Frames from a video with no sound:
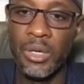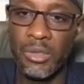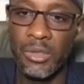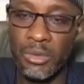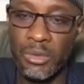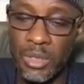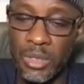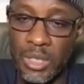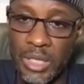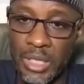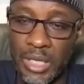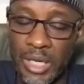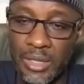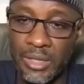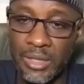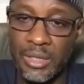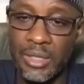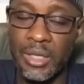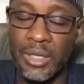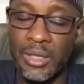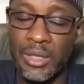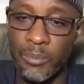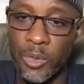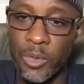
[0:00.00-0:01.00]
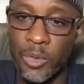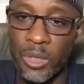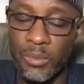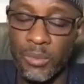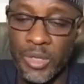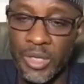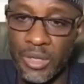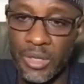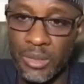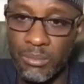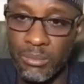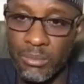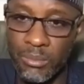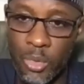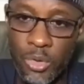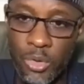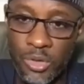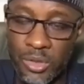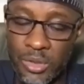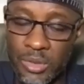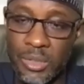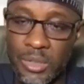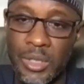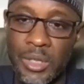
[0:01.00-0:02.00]
So he has probably the
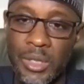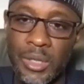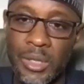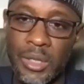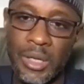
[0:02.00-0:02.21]
most